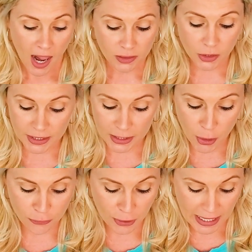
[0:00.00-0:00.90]
looking
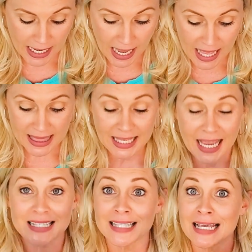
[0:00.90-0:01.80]
over it,
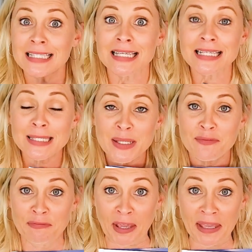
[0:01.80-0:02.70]
guys, this is
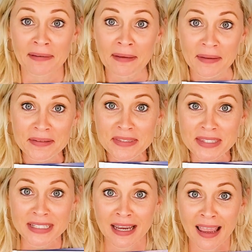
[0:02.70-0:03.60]

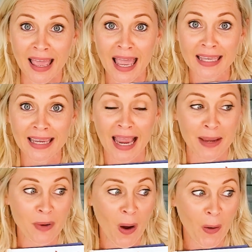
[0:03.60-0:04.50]
advanced. Like,
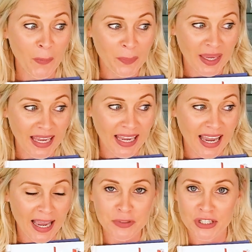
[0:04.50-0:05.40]
I'm
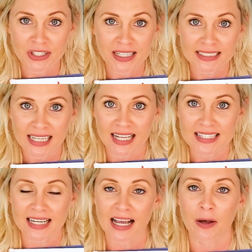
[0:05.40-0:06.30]
hoping, I'm sure that Dad's
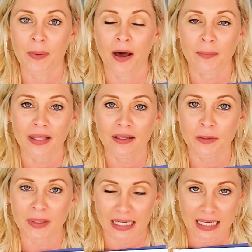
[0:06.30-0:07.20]
gonna help out my
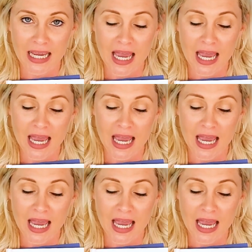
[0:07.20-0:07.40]
little bitty.